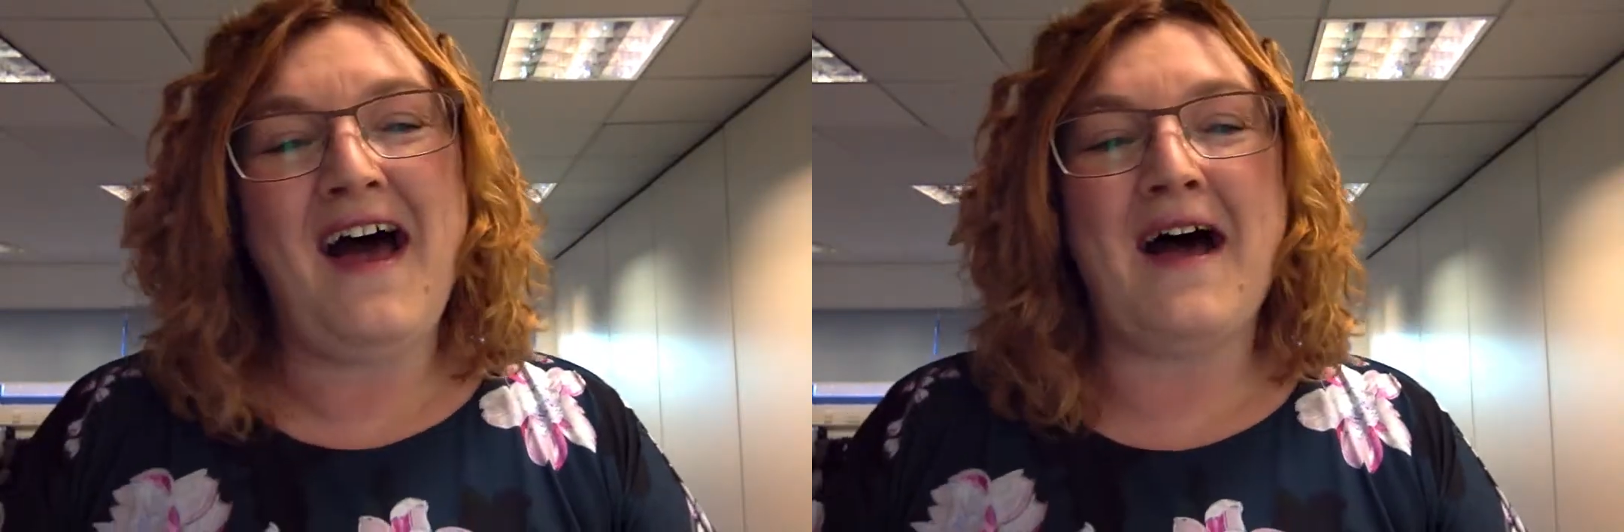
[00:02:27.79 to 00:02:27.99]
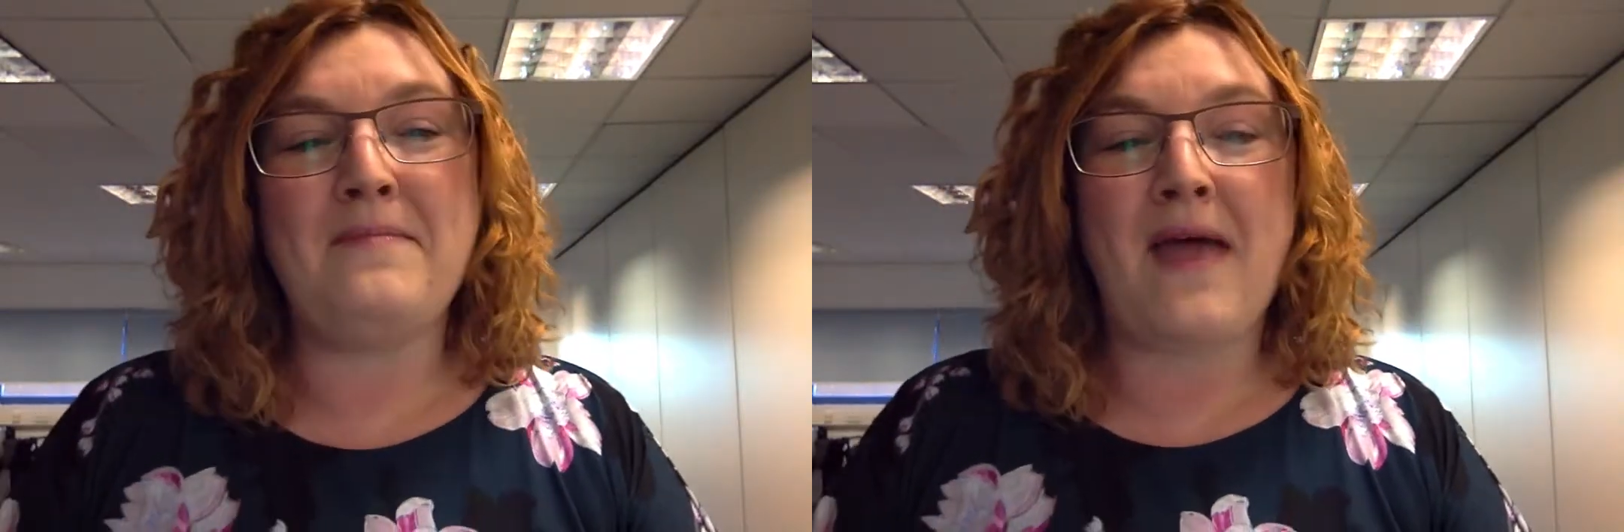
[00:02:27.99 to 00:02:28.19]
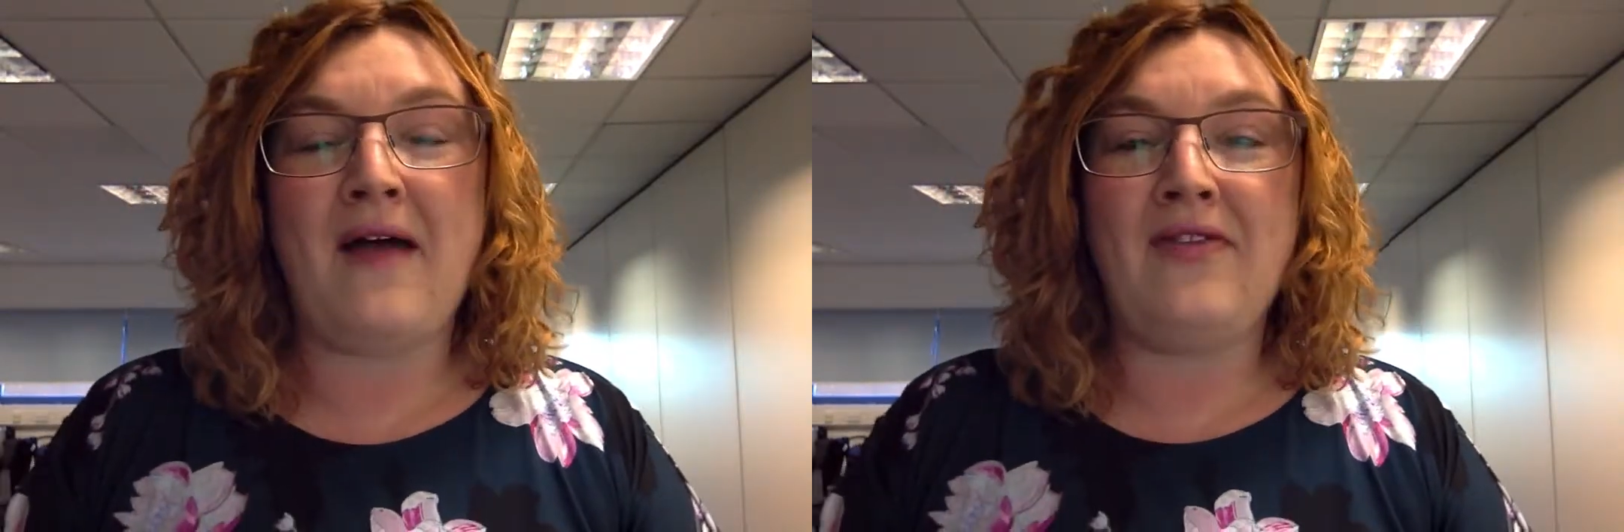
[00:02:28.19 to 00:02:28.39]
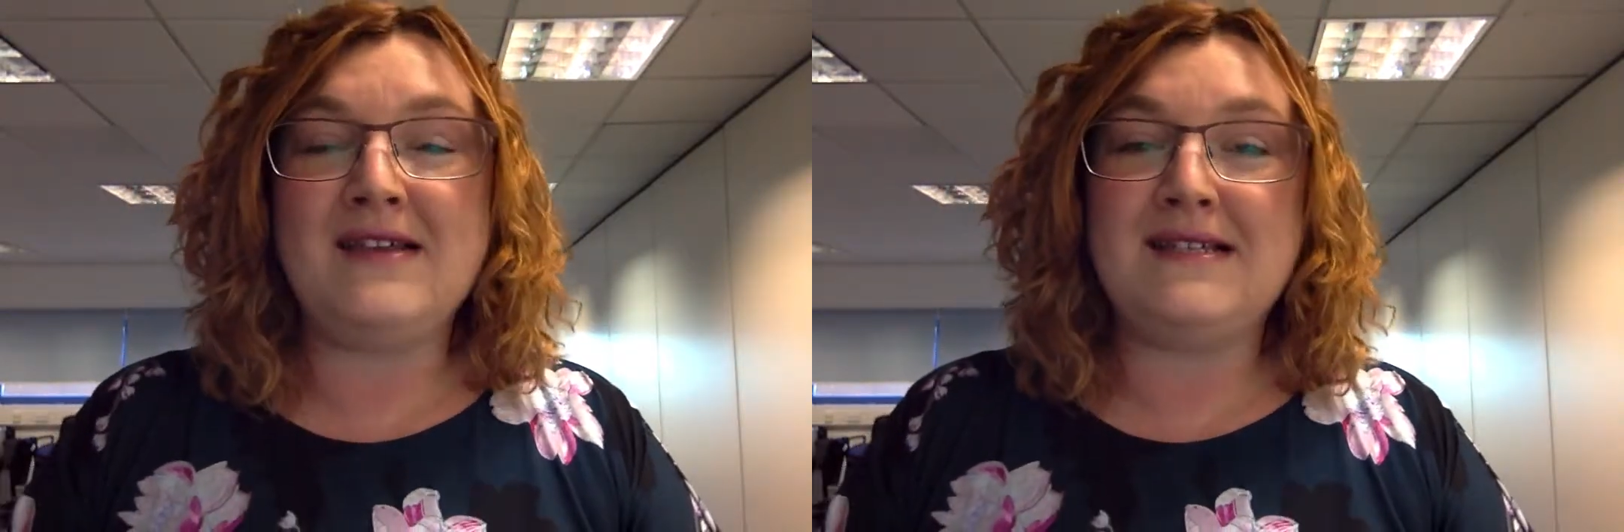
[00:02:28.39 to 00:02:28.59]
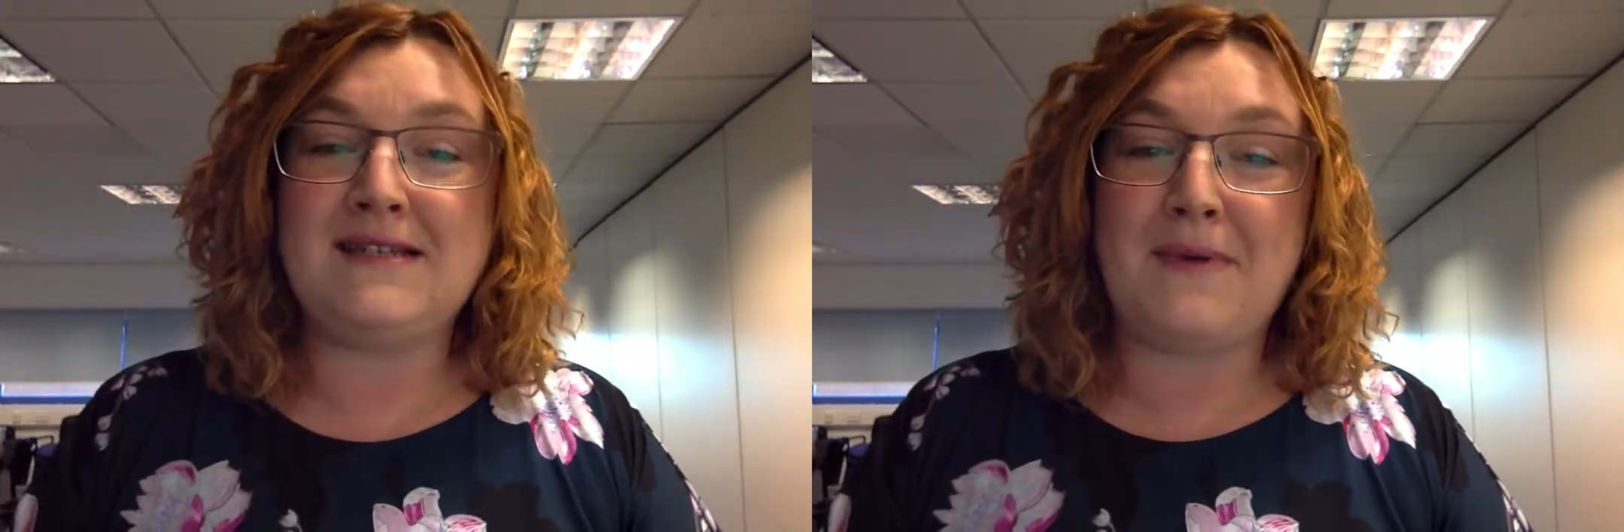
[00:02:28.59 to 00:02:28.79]
And
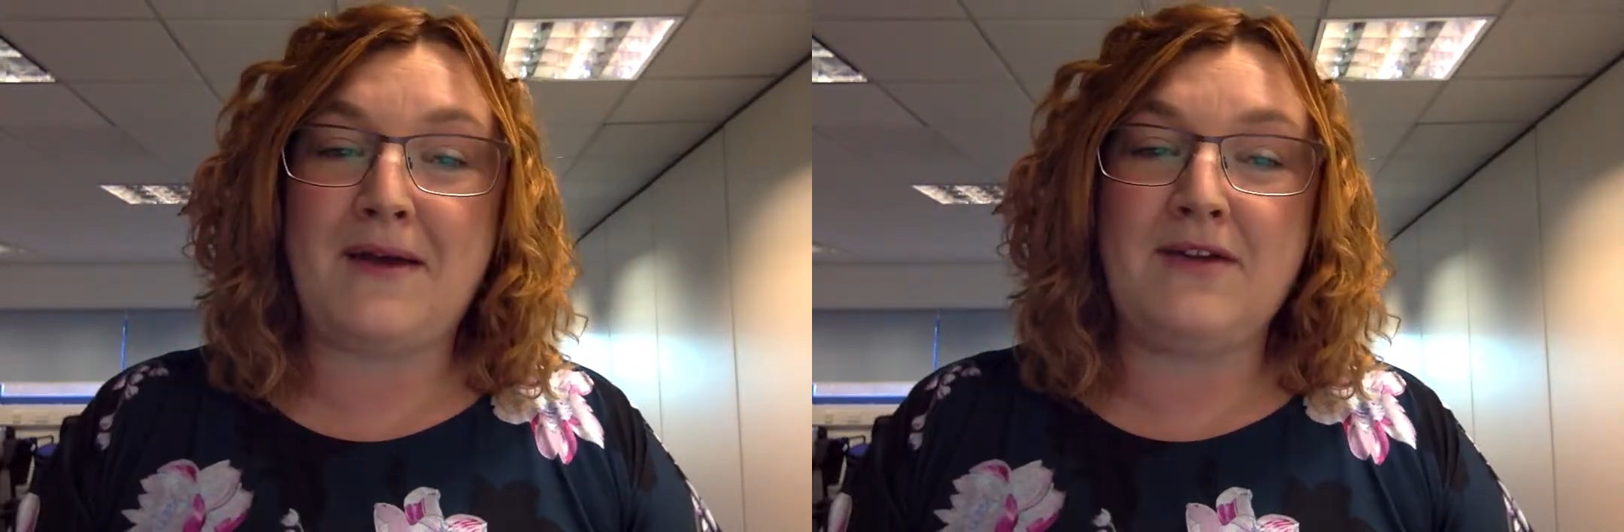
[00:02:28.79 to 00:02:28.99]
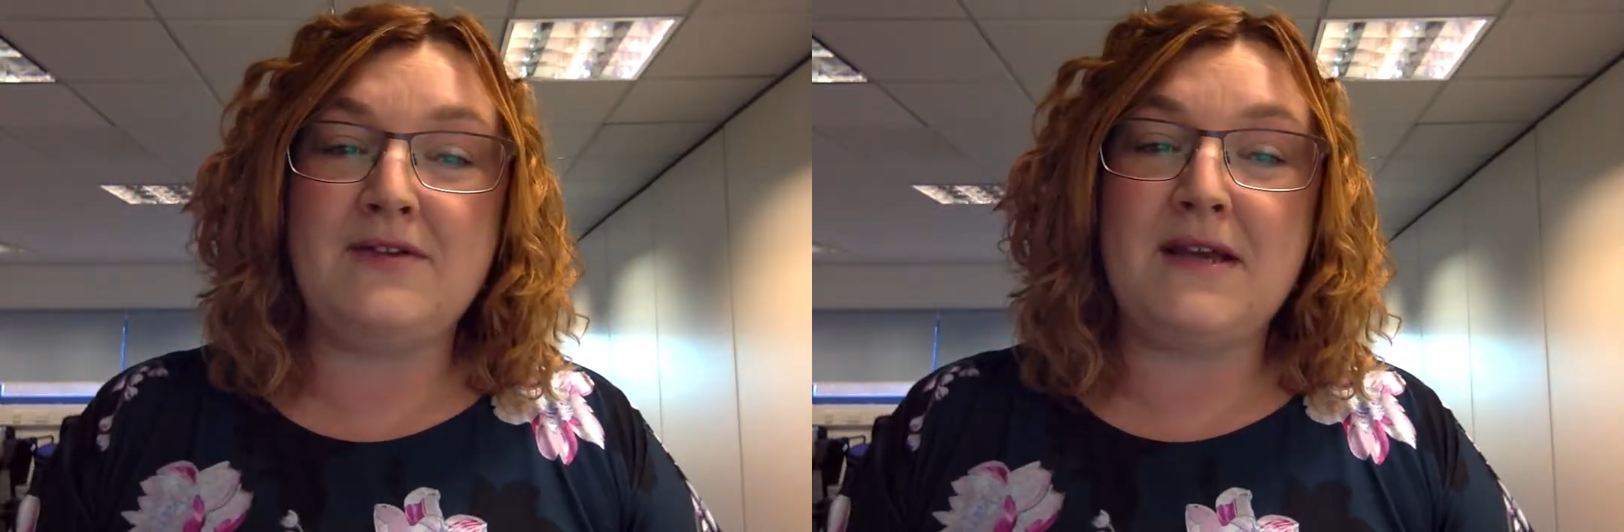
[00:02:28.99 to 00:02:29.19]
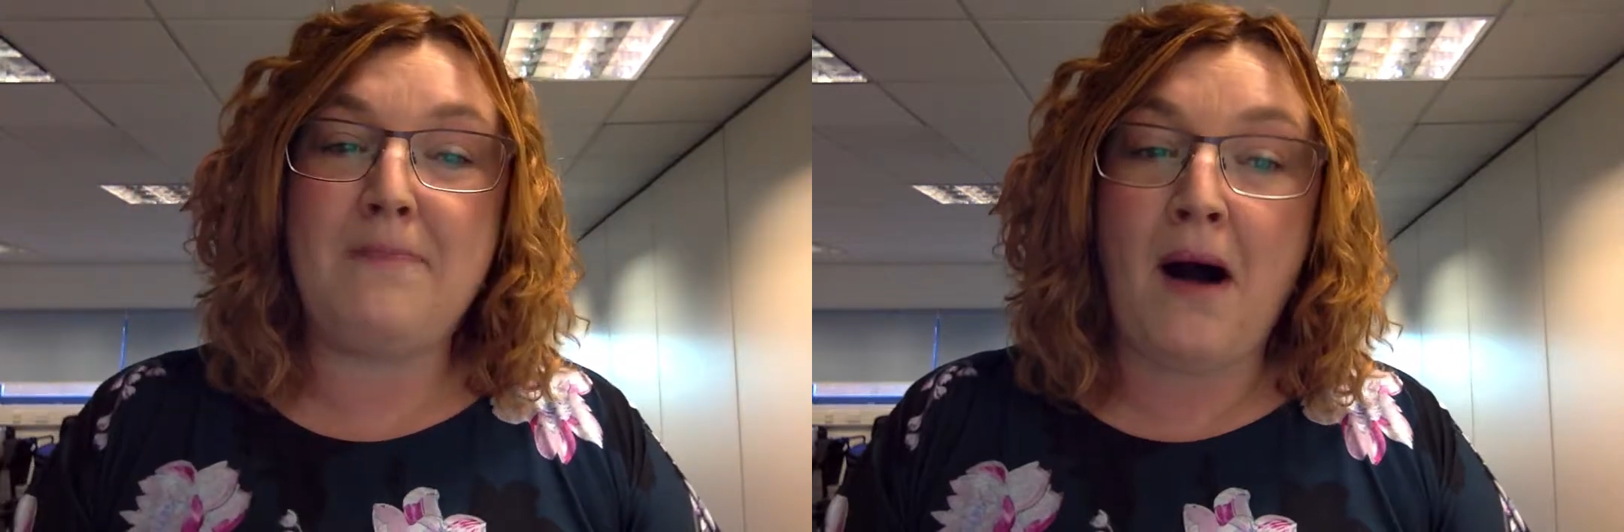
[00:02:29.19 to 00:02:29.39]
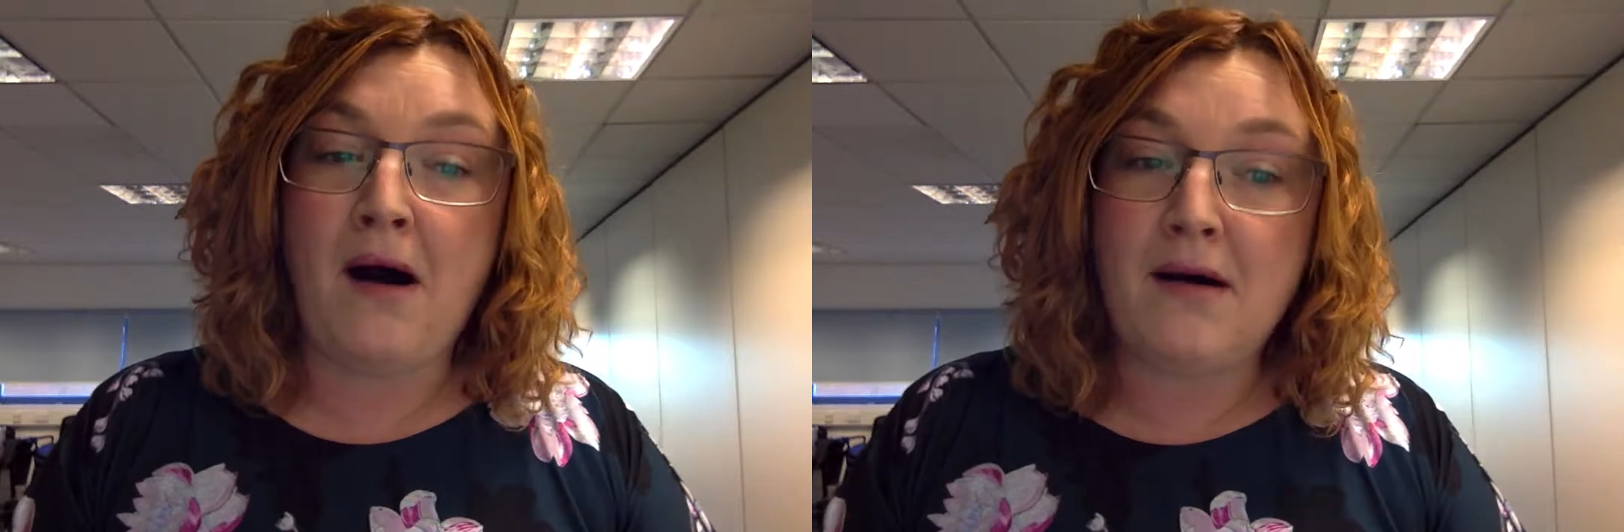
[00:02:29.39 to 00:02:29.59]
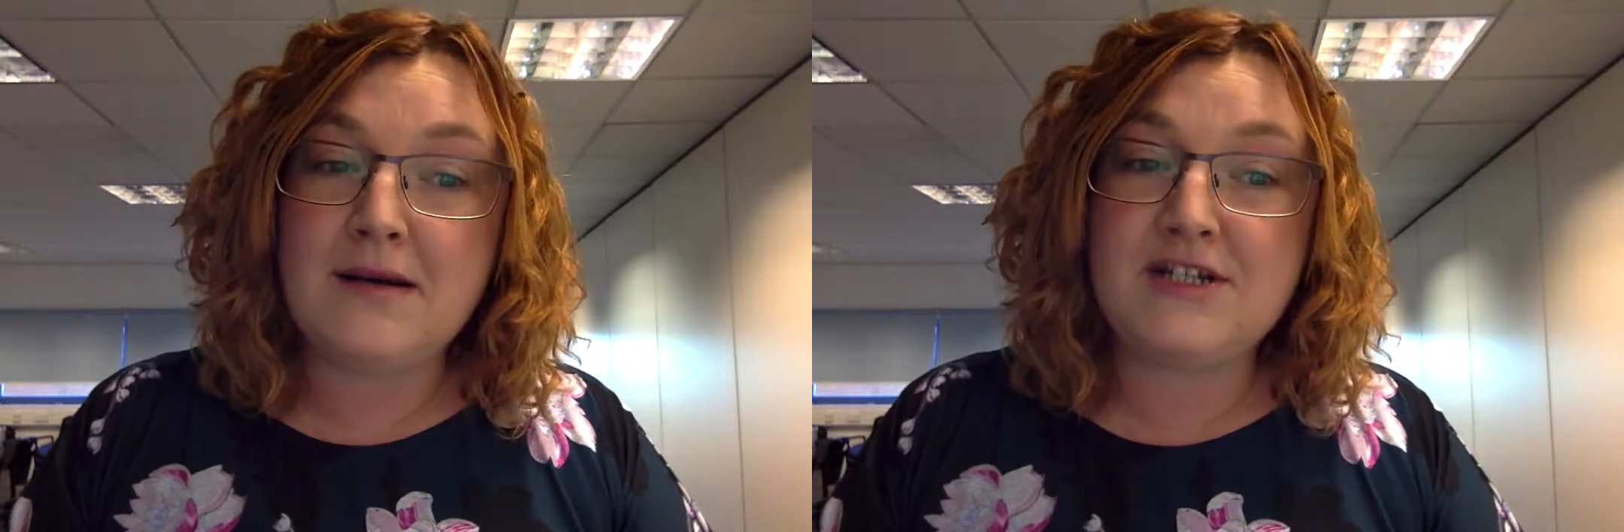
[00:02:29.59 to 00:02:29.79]
this is about using
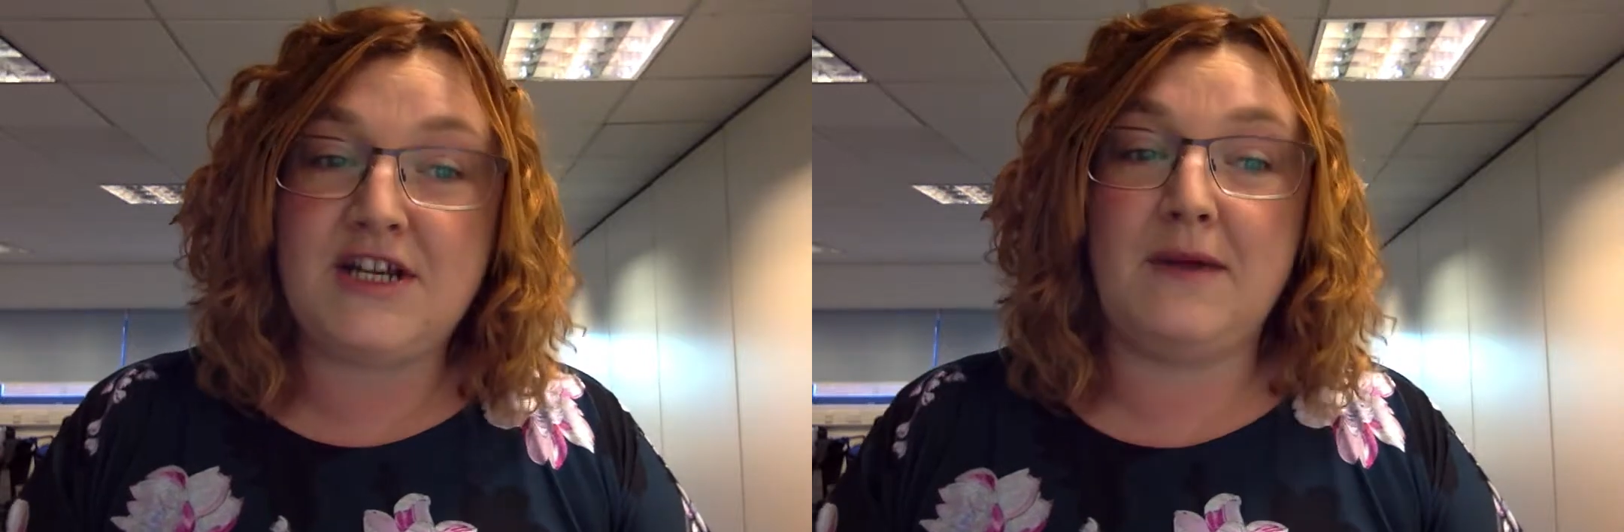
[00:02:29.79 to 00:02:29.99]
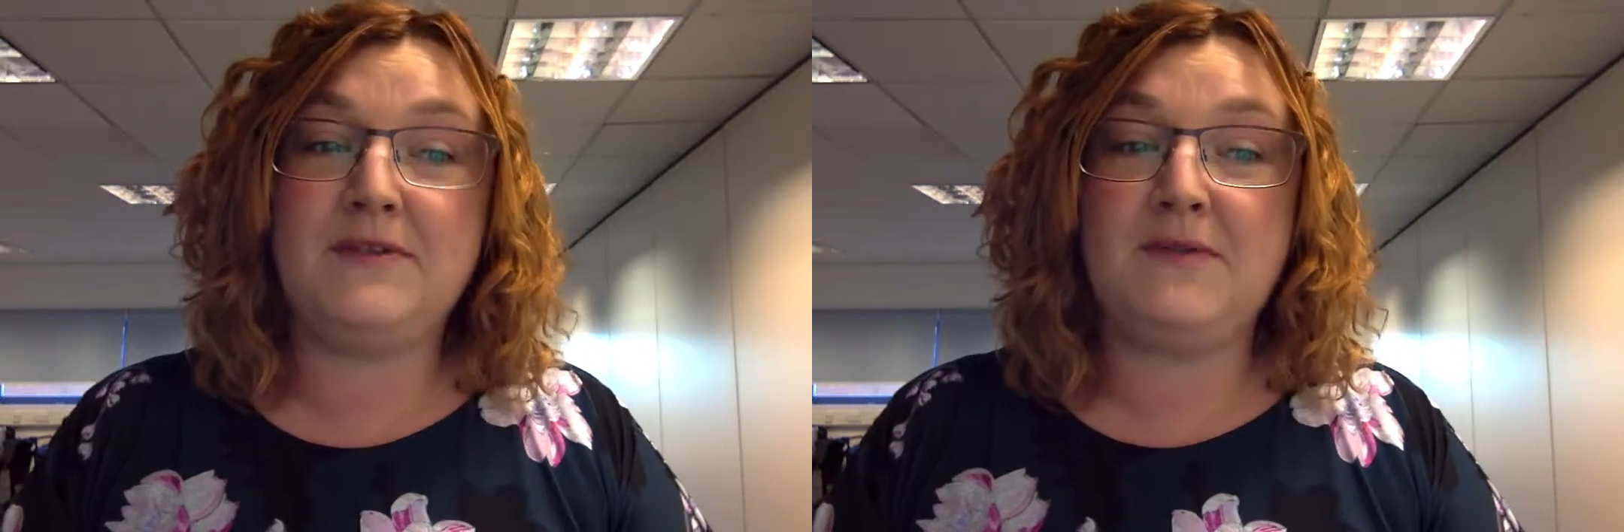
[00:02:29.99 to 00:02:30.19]
partnership